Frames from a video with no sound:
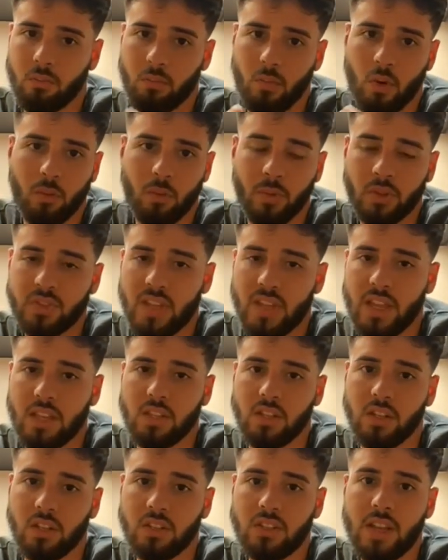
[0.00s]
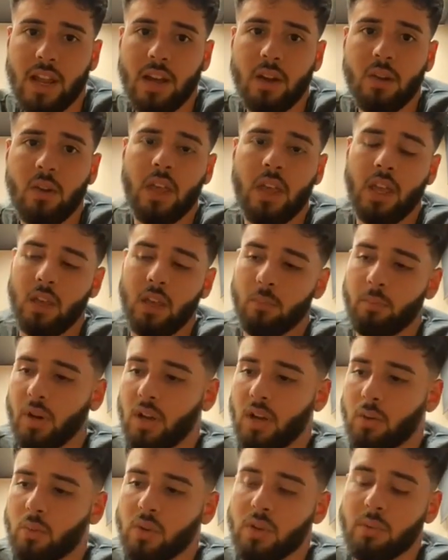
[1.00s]
almost 10 years now,
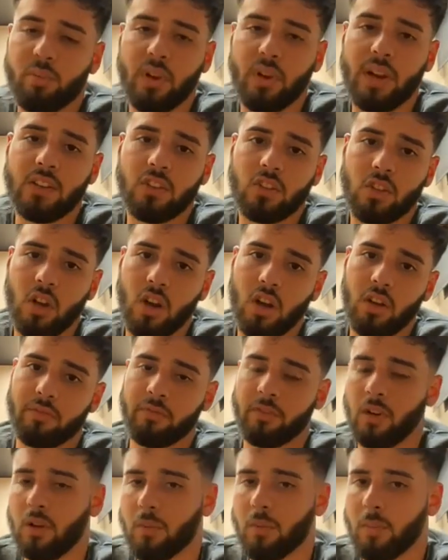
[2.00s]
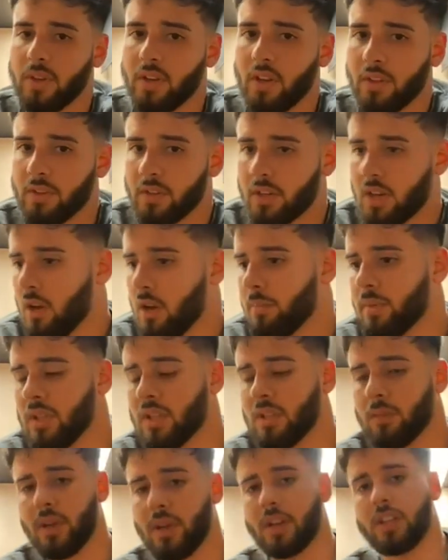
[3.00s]
but we branched off from another
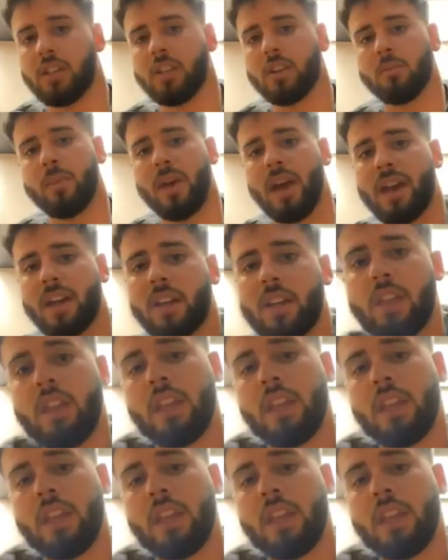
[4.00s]
company about a year back.